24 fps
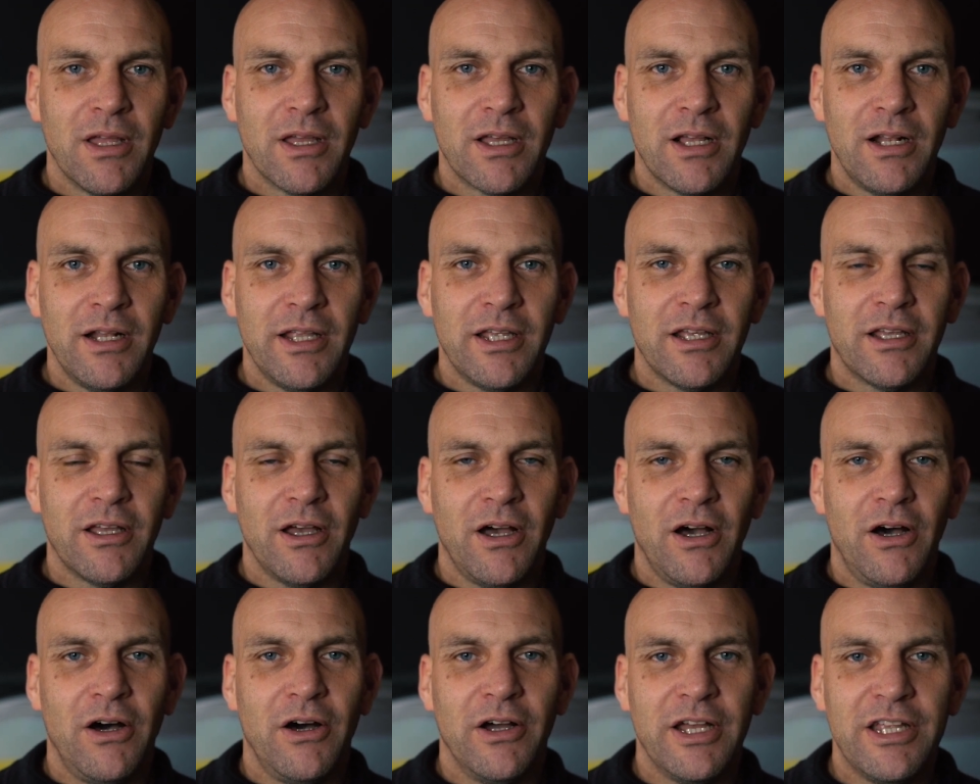Click
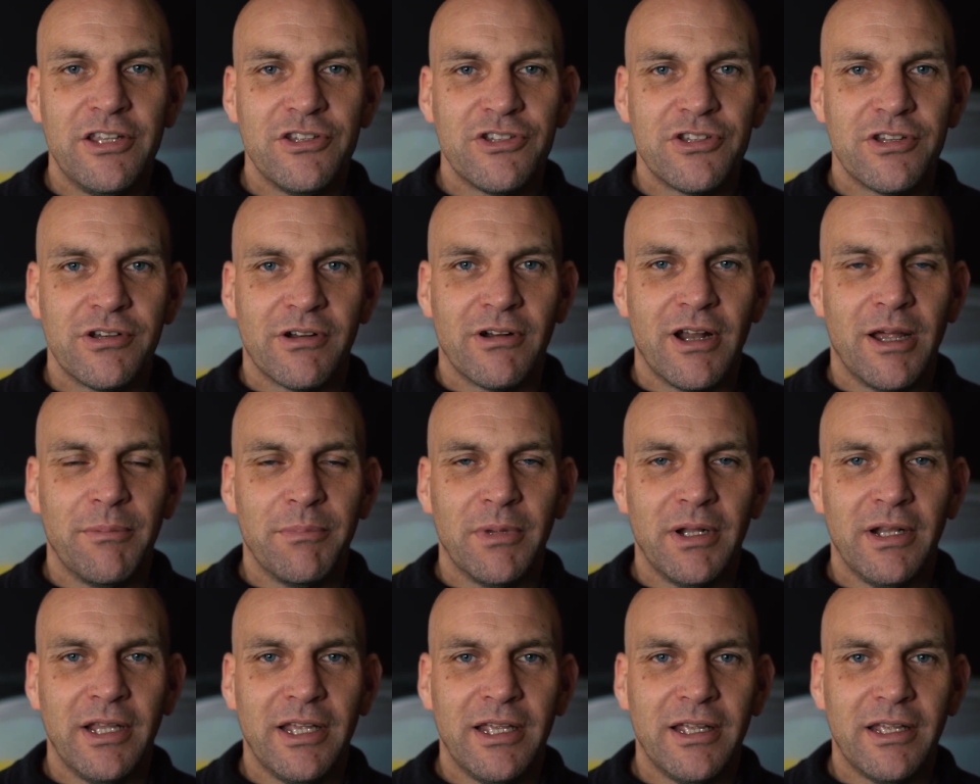our
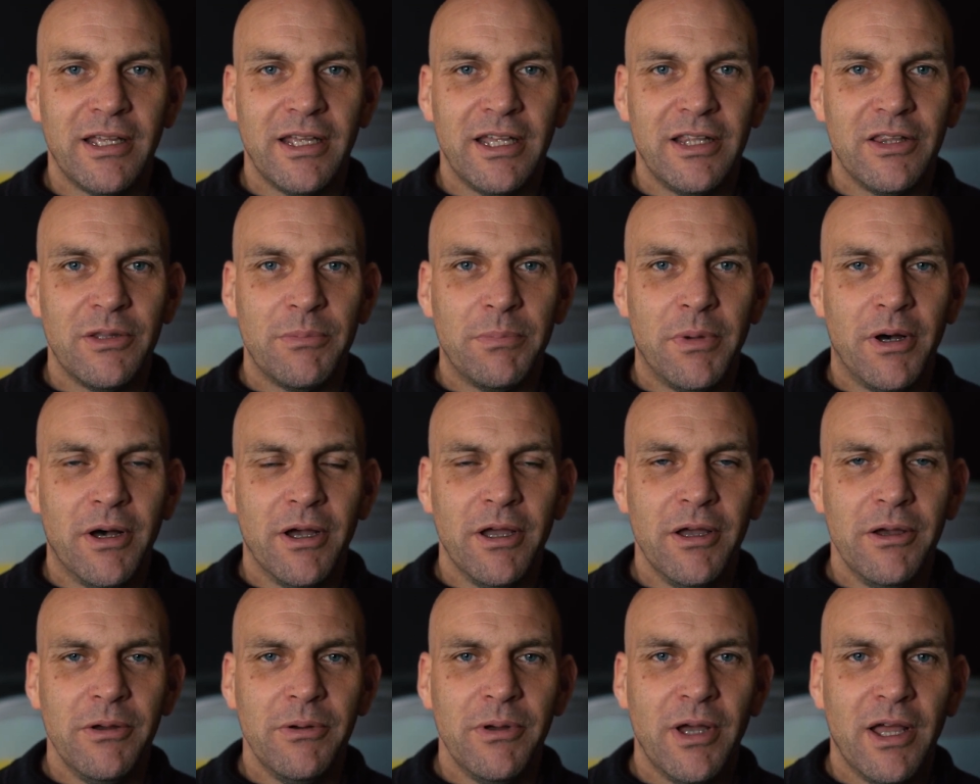Instagram link in the
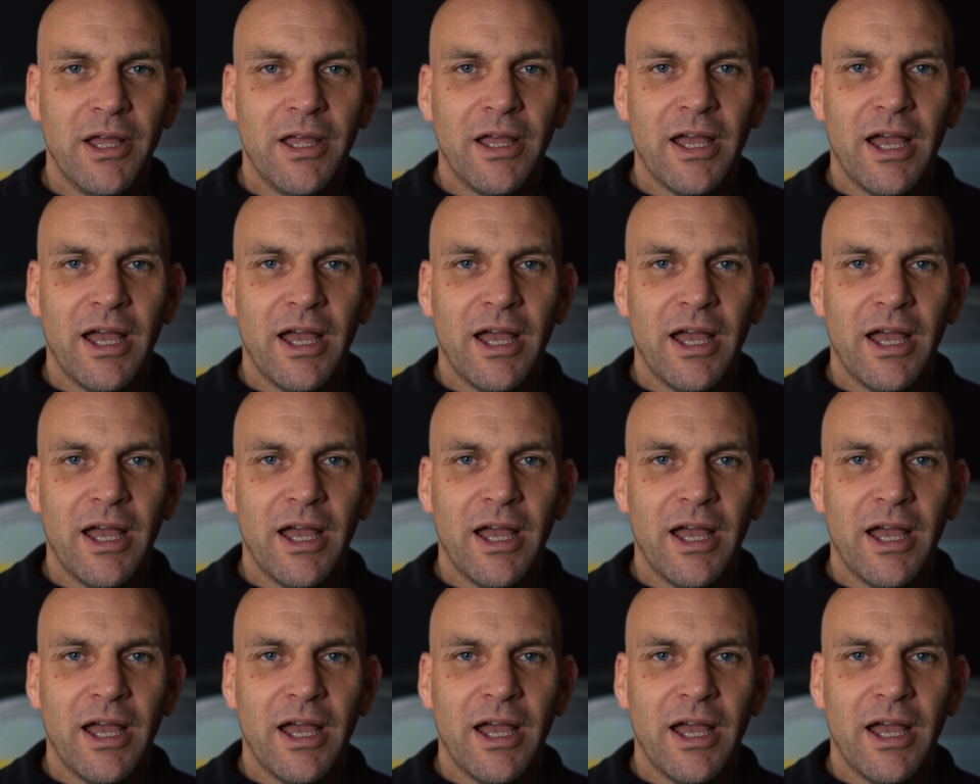bio,